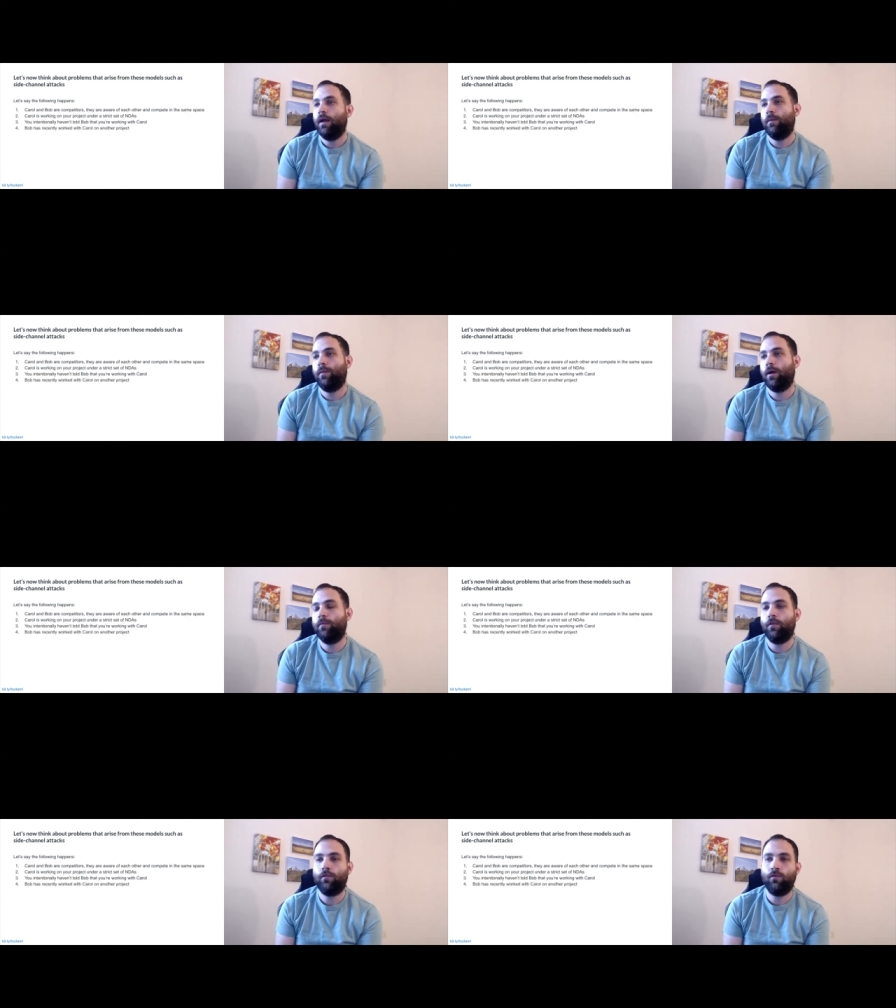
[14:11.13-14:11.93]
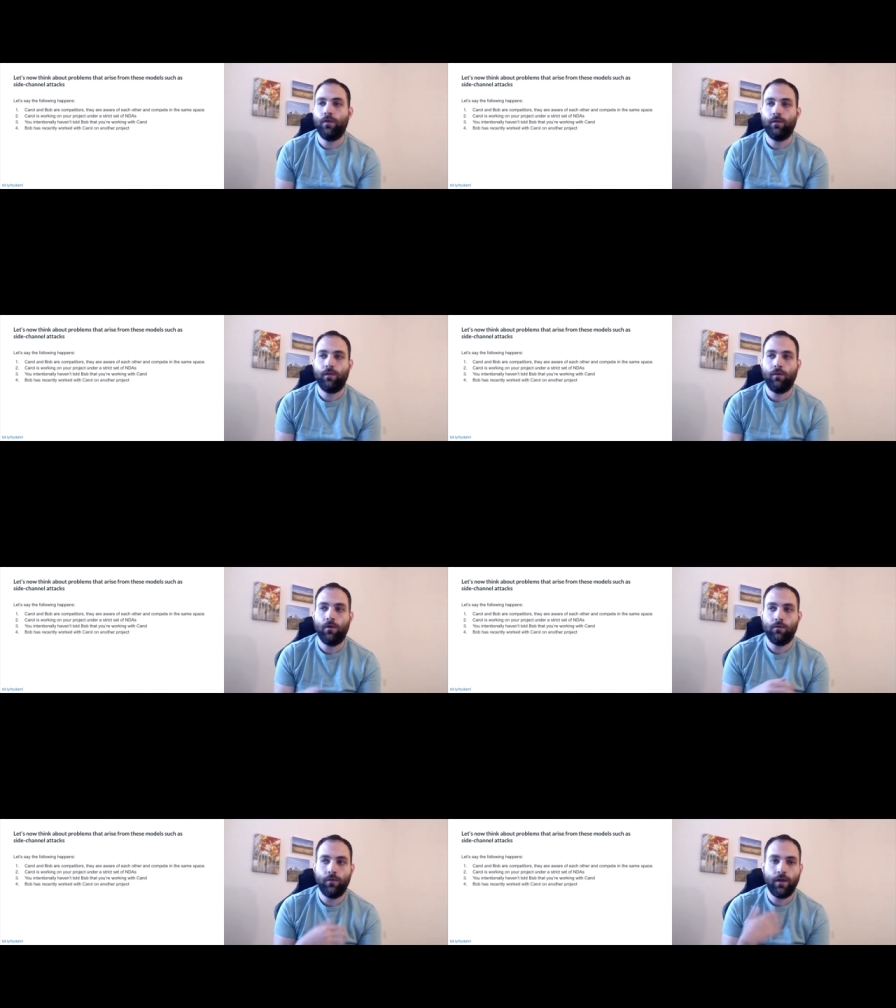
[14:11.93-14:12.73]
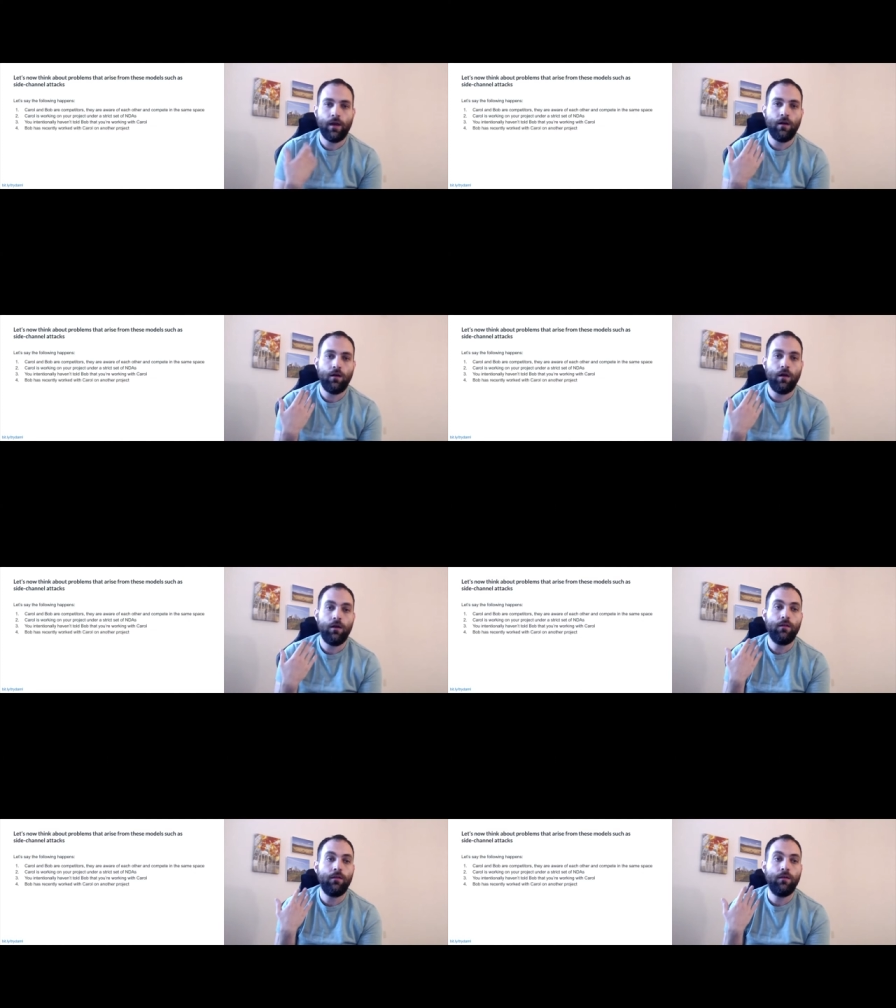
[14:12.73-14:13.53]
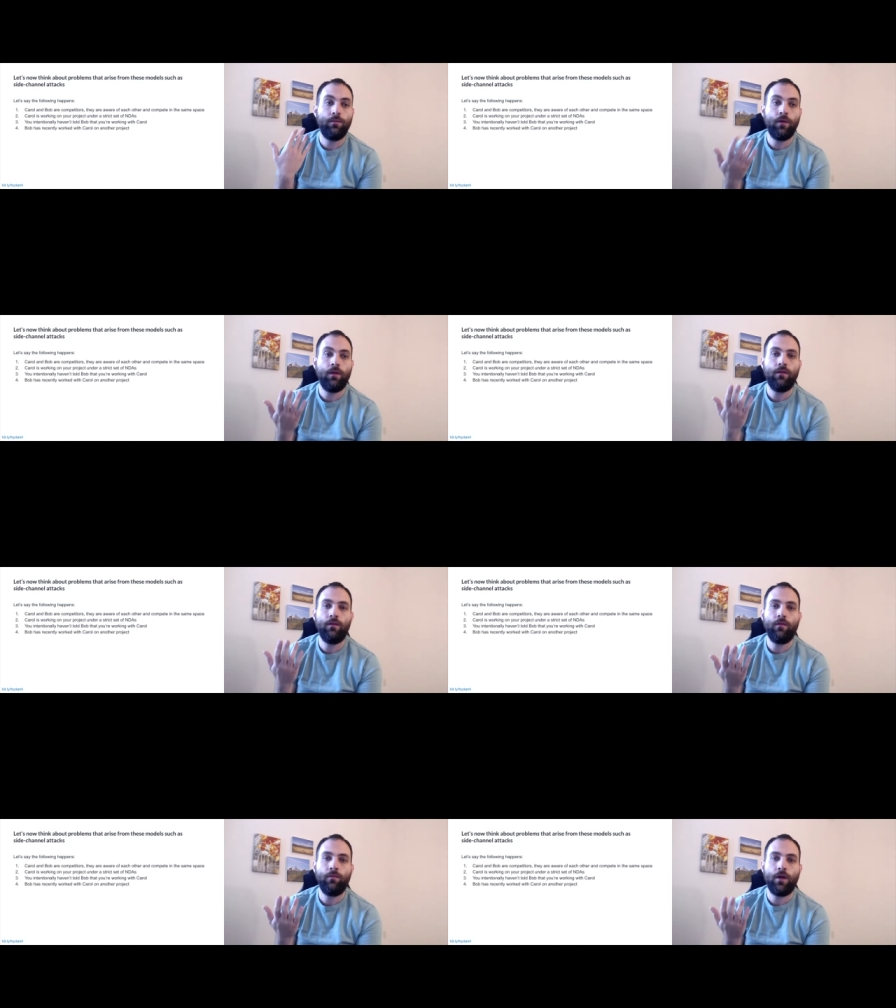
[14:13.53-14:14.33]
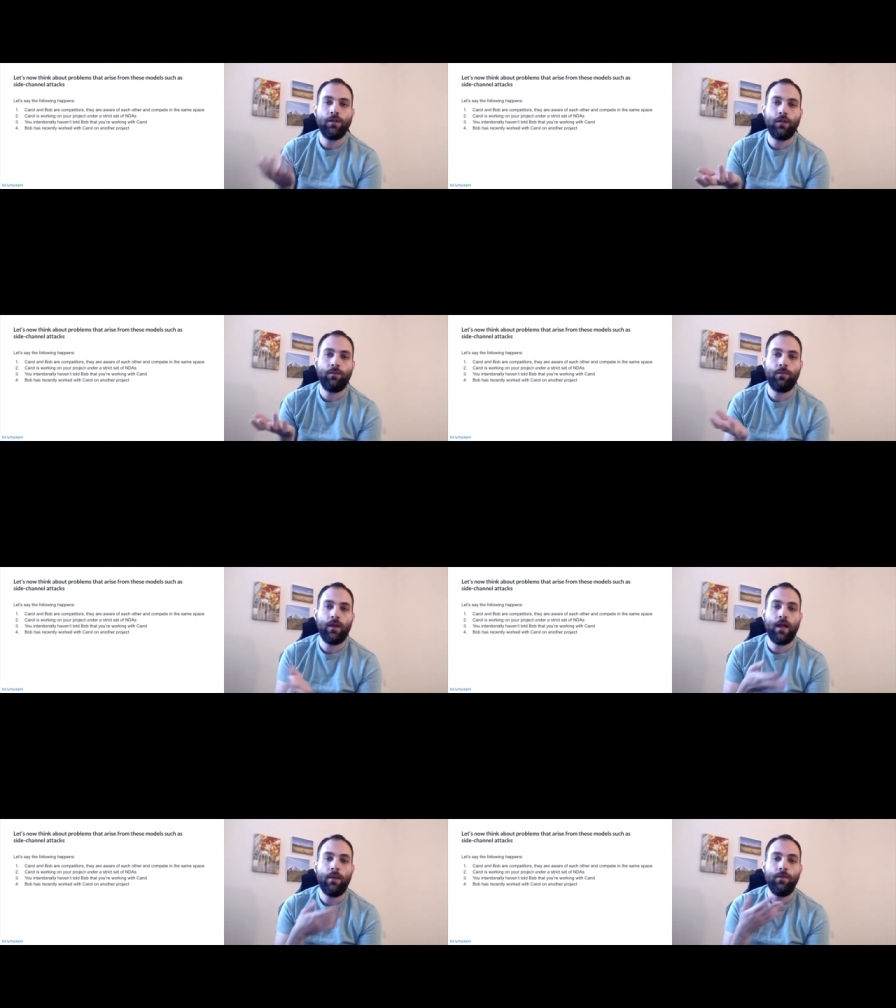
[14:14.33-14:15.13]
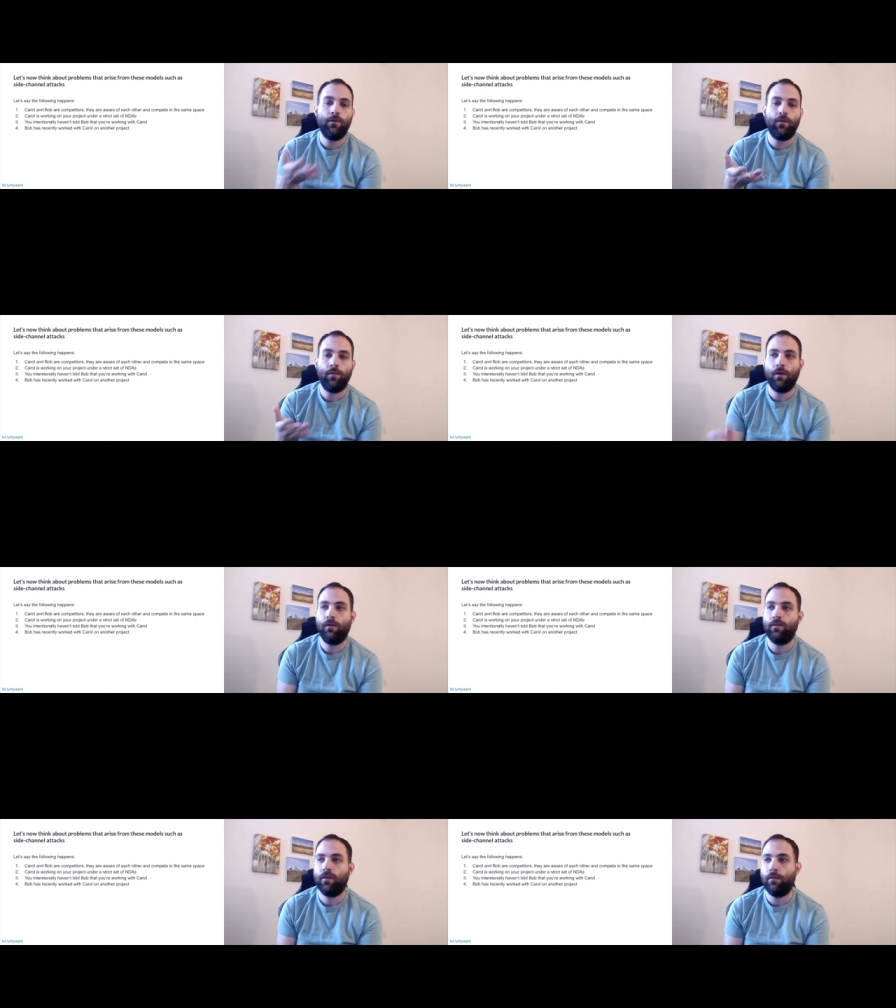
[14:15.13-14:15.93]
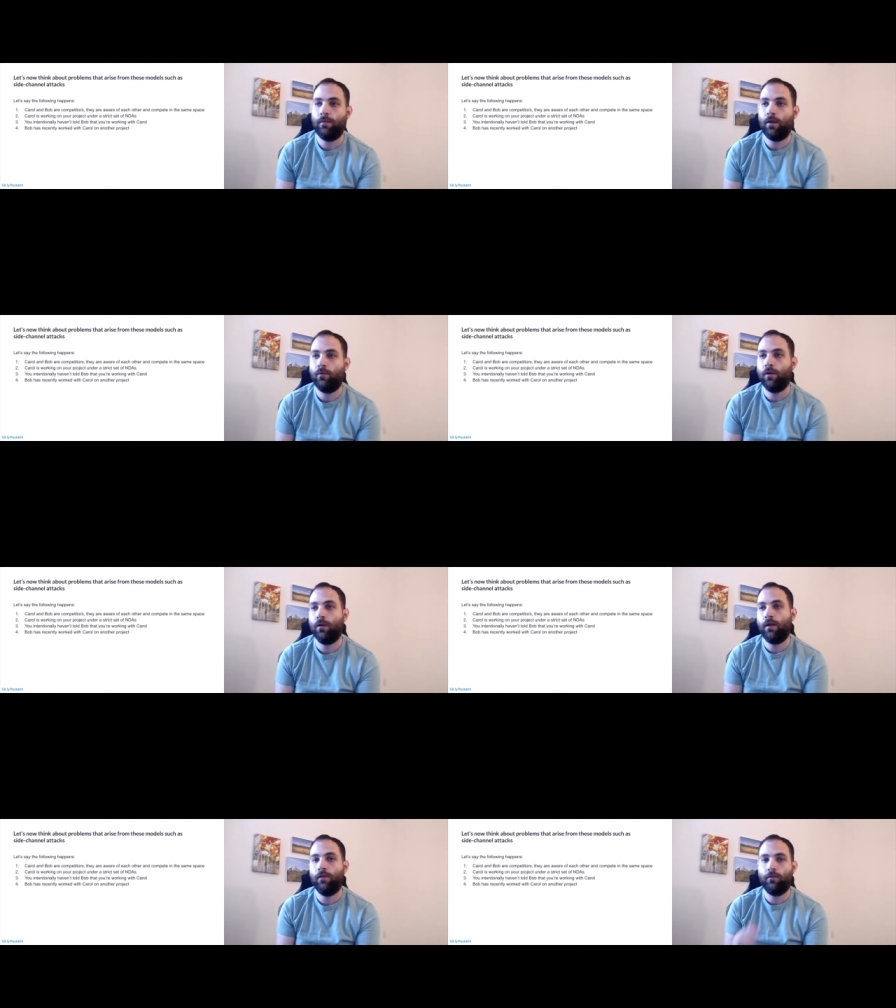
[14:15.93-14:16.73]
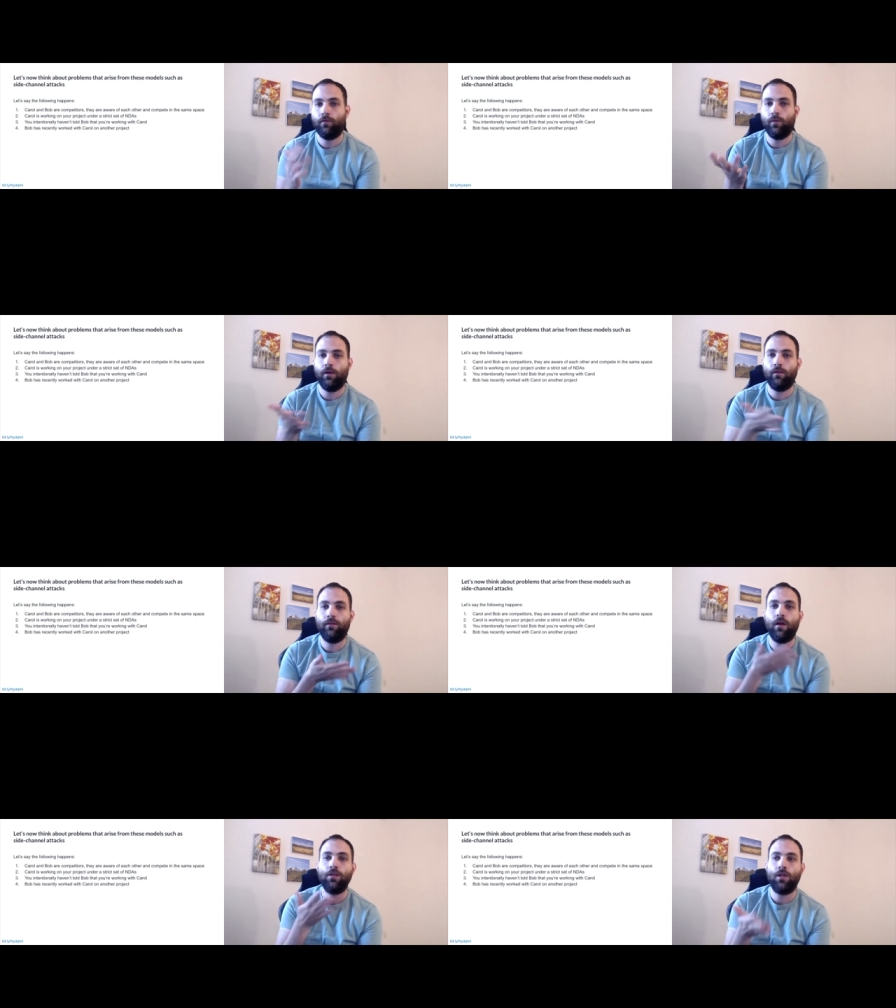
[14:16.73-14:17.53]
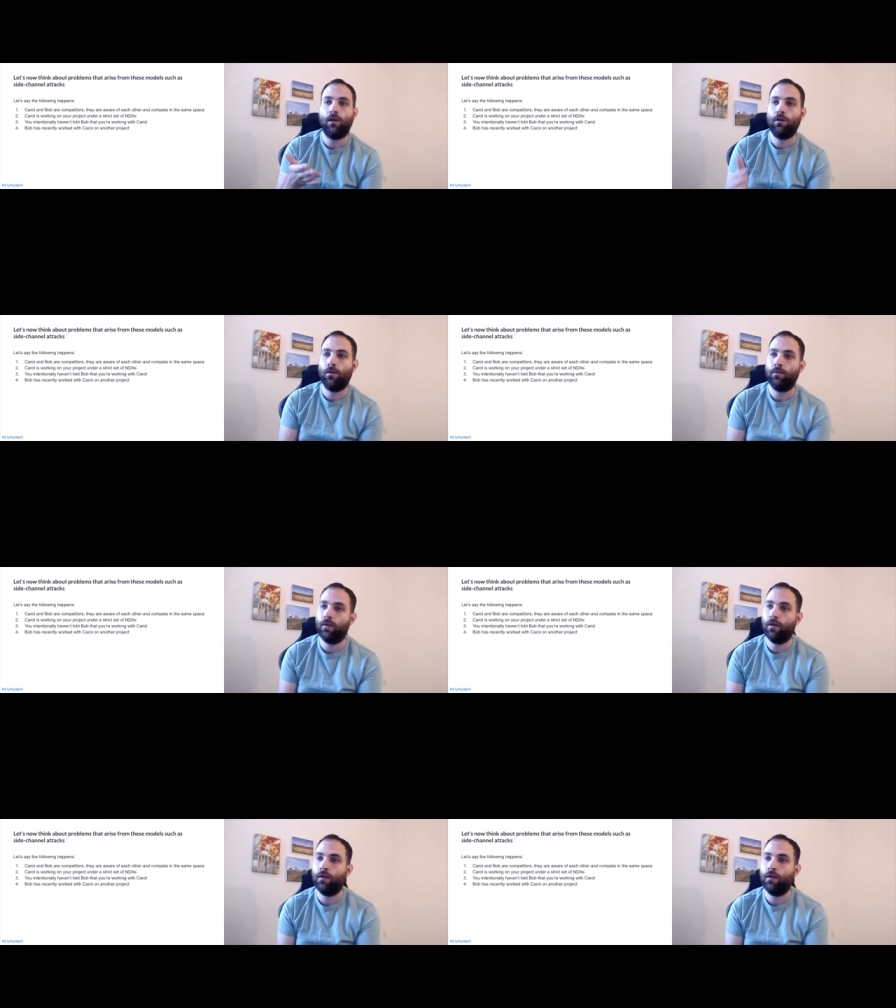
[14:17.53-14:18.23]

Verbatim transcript: And Bob's also recently worked with Carol on a completely different project that happens to be on the same network. And this is where the side channel comes in.